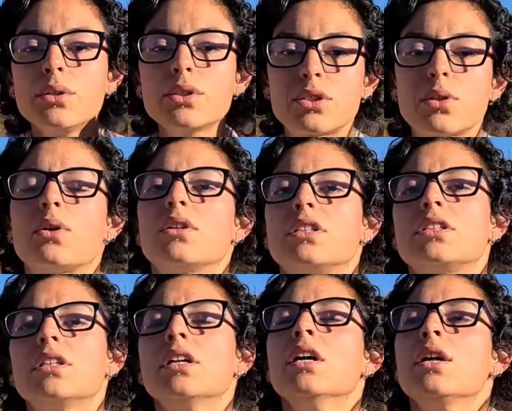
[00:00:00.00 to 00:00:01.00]
Source
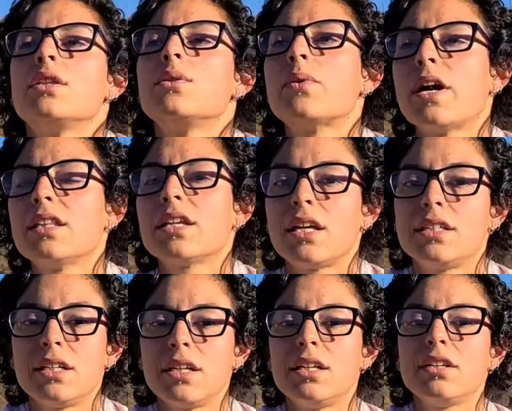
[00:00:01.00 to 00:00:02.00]
the way that I
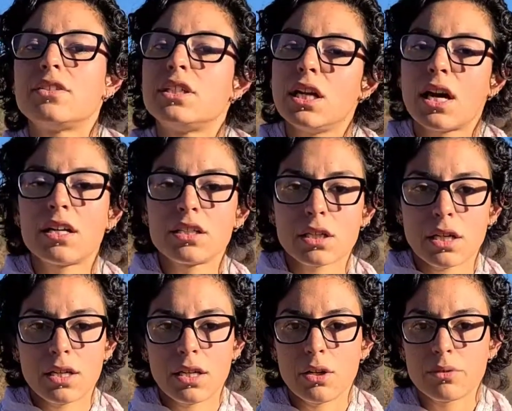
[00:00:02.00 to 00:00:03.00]
did if she hadn't
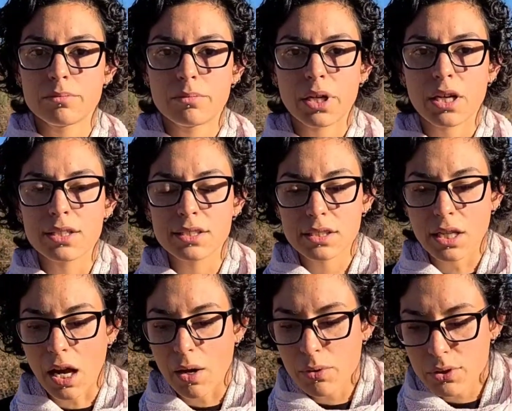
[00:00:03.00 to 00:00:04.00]
gotten out, because
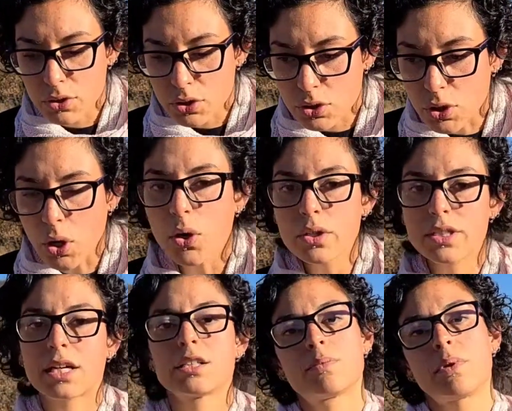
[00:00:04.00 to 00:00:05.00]
I was so
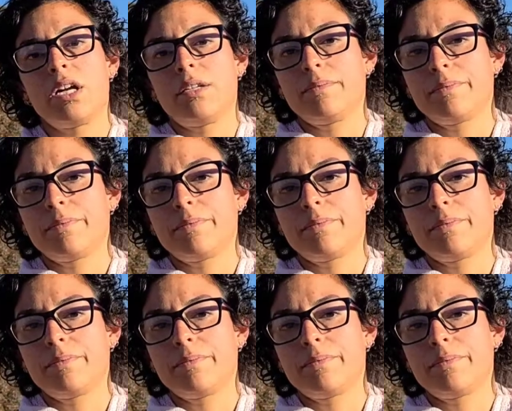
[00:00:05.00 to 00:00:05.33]
desperate